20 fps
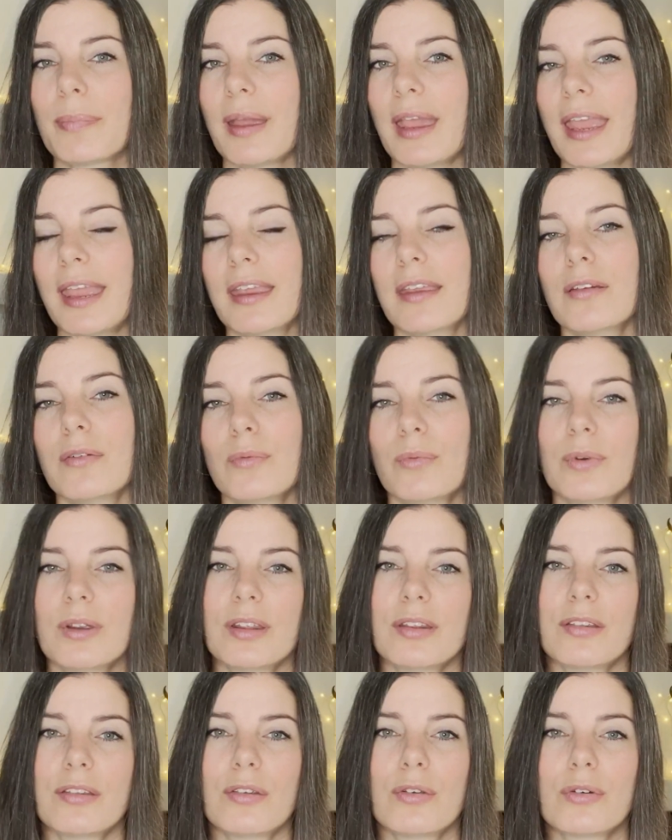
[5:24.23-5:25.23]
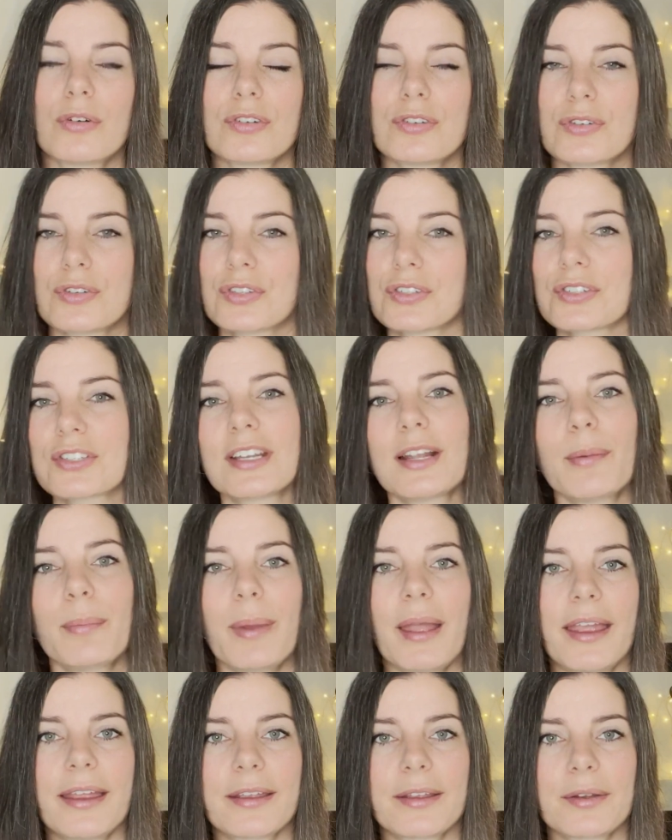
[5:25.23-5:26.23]
pay with your traditional
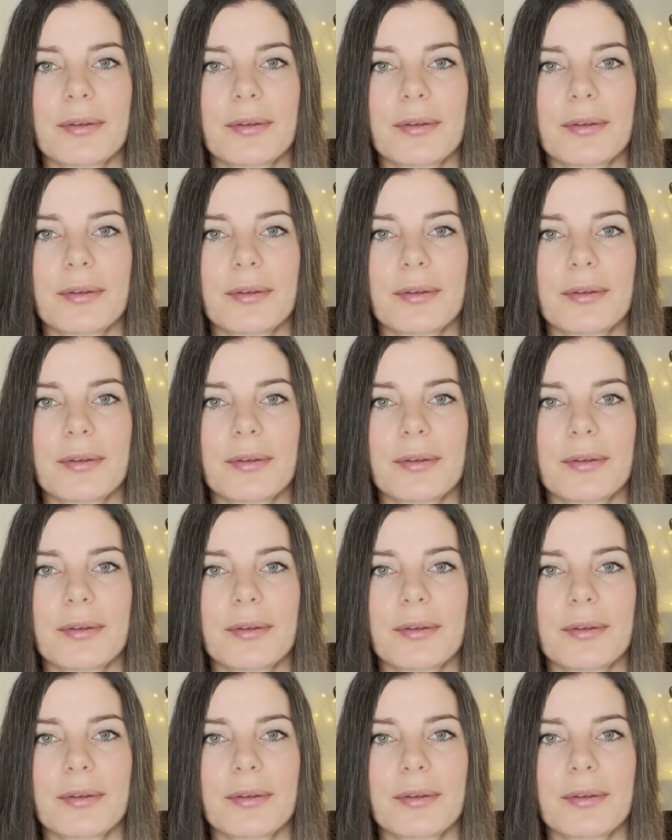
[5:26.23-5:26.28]
bank.